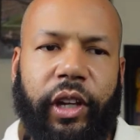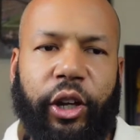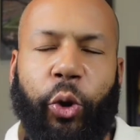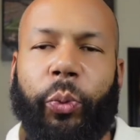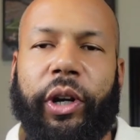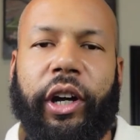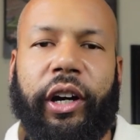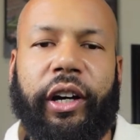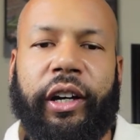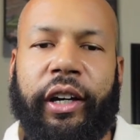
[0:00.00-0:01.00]
You know, when
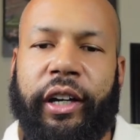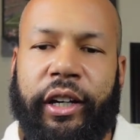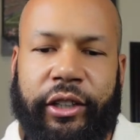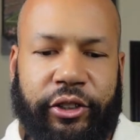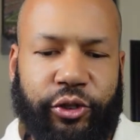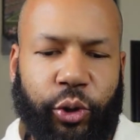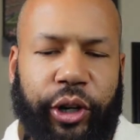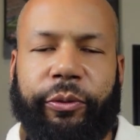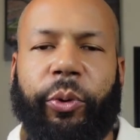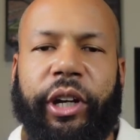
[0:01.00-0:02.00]
the
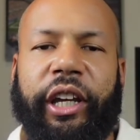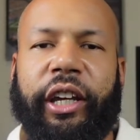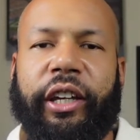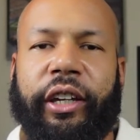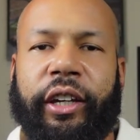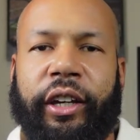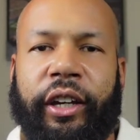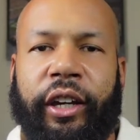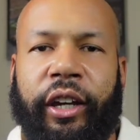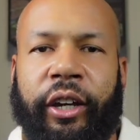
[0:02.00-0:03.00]
story of when
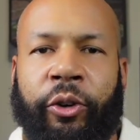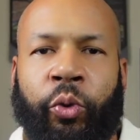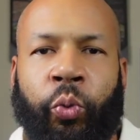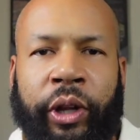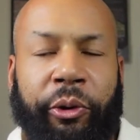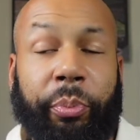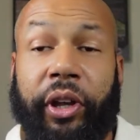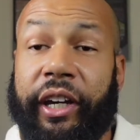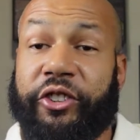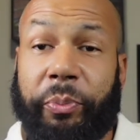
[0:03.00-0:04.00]
they were
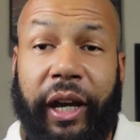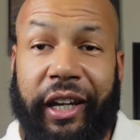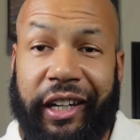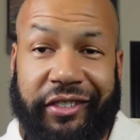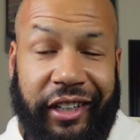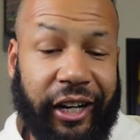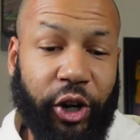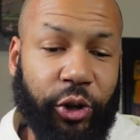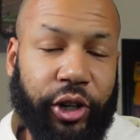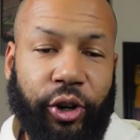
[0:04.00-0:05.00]
playing Spain, he said, I
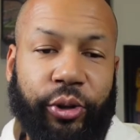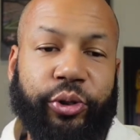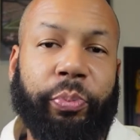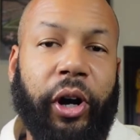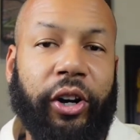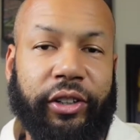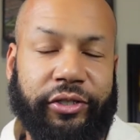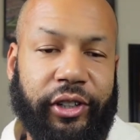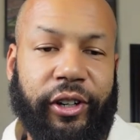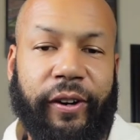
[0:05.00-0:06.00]
know they're going through Paul
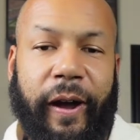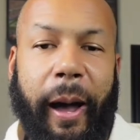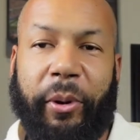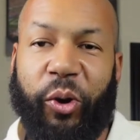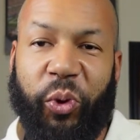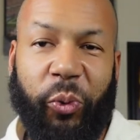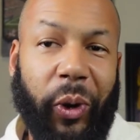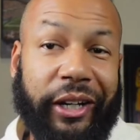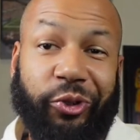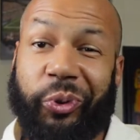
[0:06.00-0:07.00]
Gasol. I'm going to run
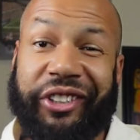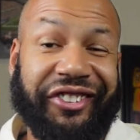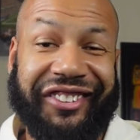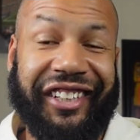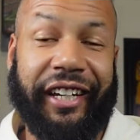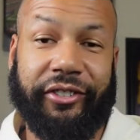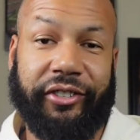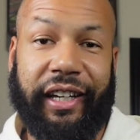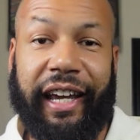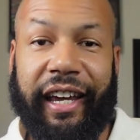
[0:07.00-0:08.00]
right through his
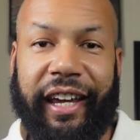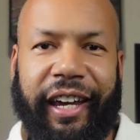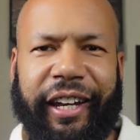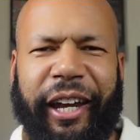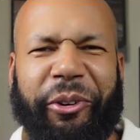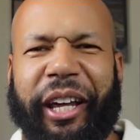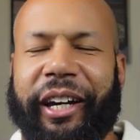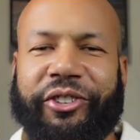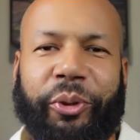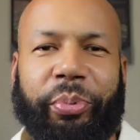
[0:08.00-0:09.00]
chest. And they were like,
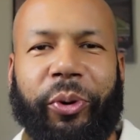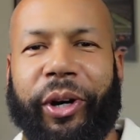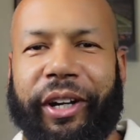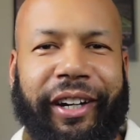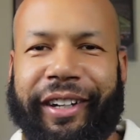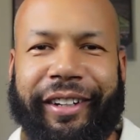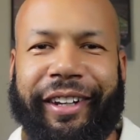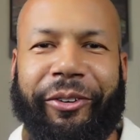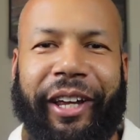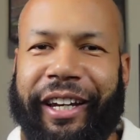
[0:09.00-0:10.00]
that's your boy. And
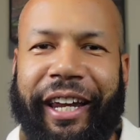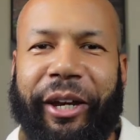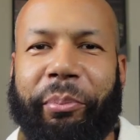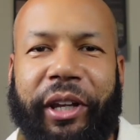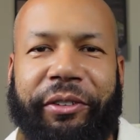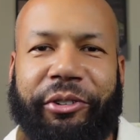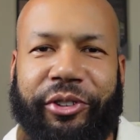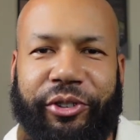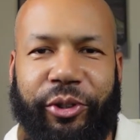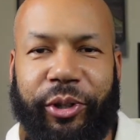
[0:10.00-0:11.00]
they were like, they didn't believe he was
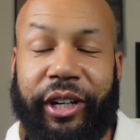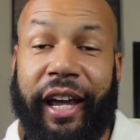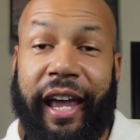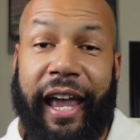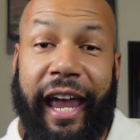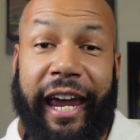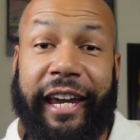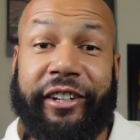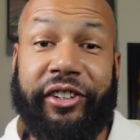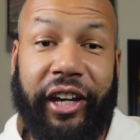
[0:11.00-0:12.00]
going to do it. And
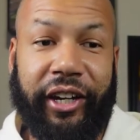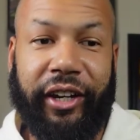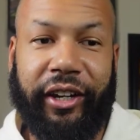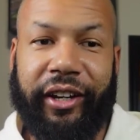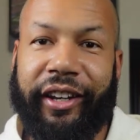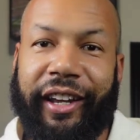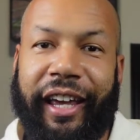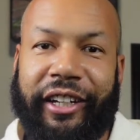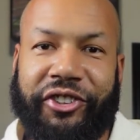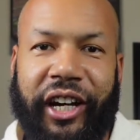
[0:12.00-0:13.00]
he did it.
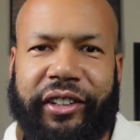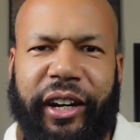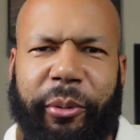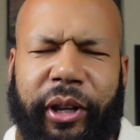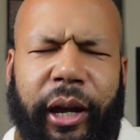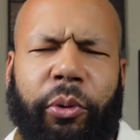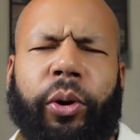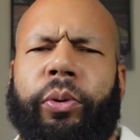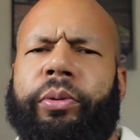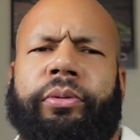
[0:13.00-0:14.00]
And it shocked everybody, like,
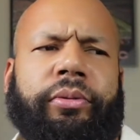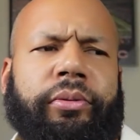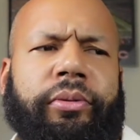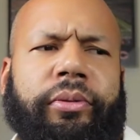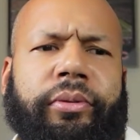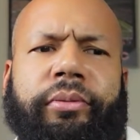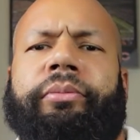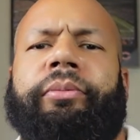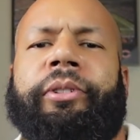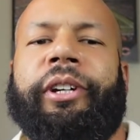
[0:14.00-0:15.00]
whoa.
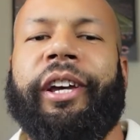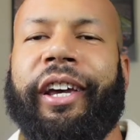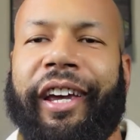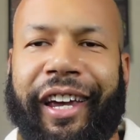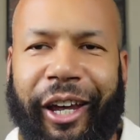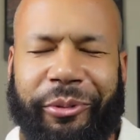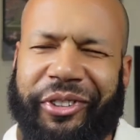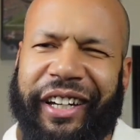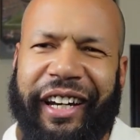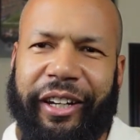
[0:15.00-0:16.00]
You know what
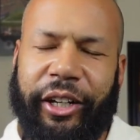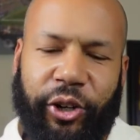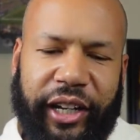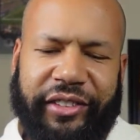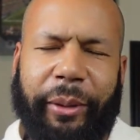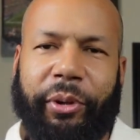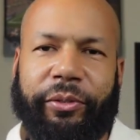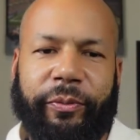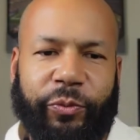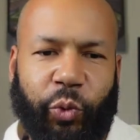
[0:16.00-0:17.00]
I'm saying? You know, that type
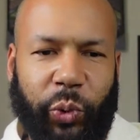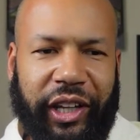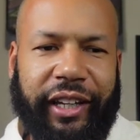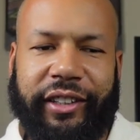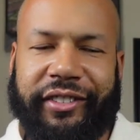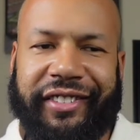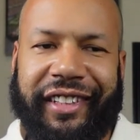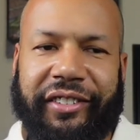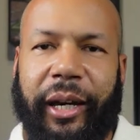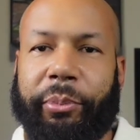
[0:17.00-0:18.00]
of relentlessness,
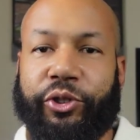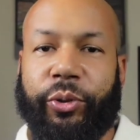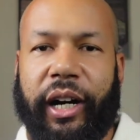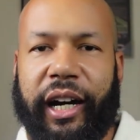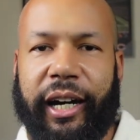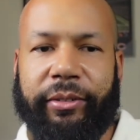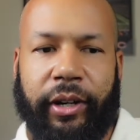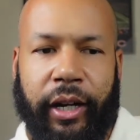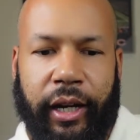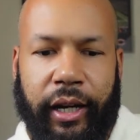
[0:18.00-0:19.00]
that type of drive,
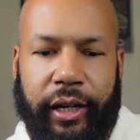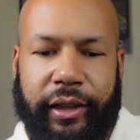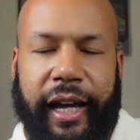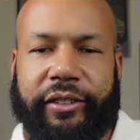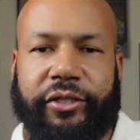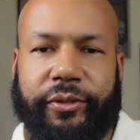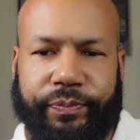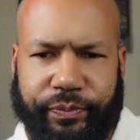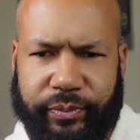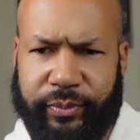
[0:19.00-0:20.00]
that's,
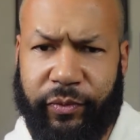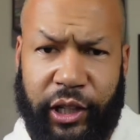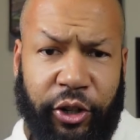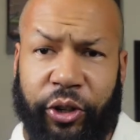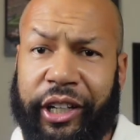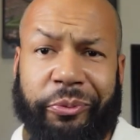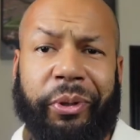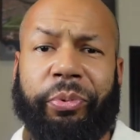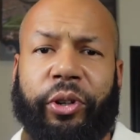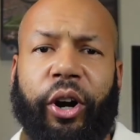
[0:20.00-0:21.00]
you know, it gets
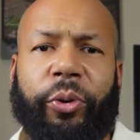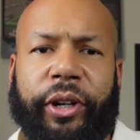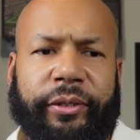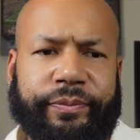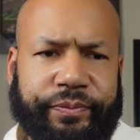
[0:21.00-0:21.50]
people going.